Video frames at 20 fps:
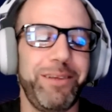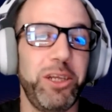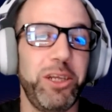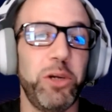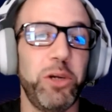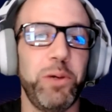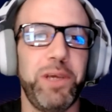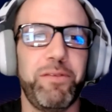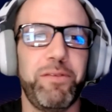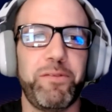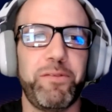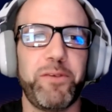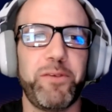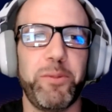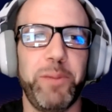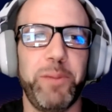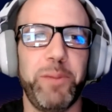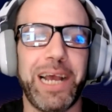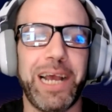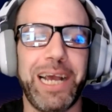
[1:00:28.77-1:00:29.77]
Even for
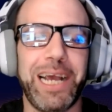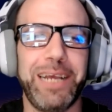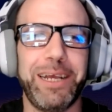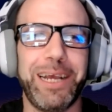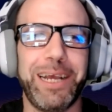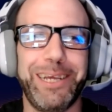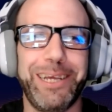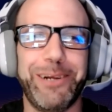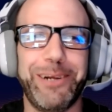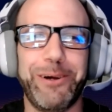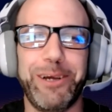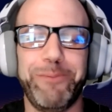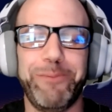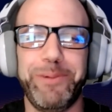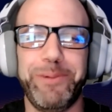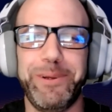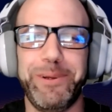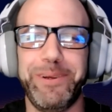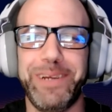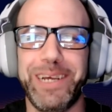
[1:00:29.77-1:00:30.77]
me, I've
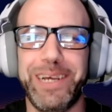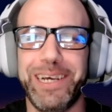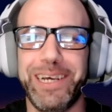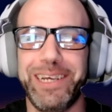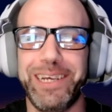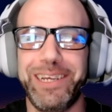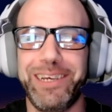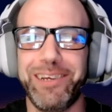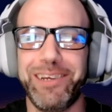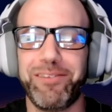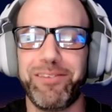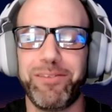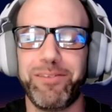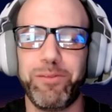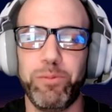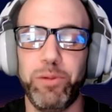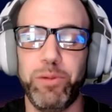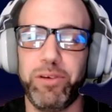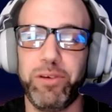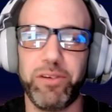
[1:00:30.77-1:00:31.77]
been
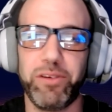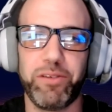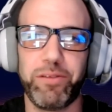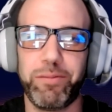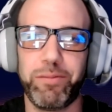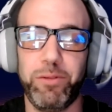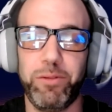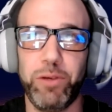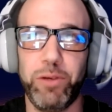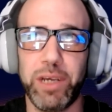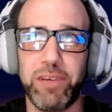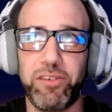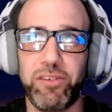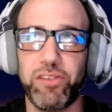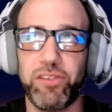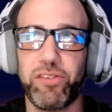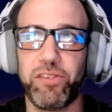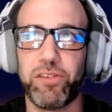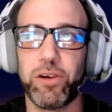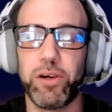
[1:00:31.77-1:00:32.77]
you guys
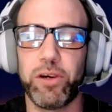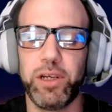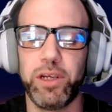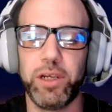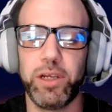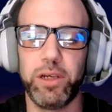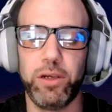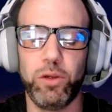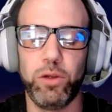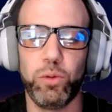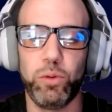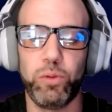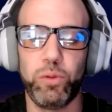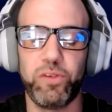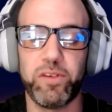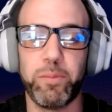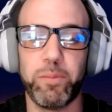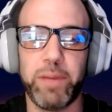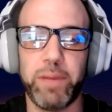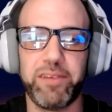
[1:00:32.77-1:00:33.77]
just started a new
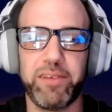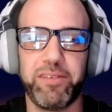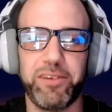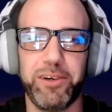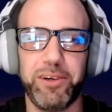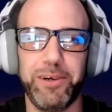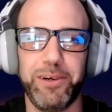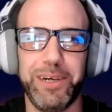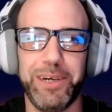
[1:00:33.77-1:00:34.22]
semester,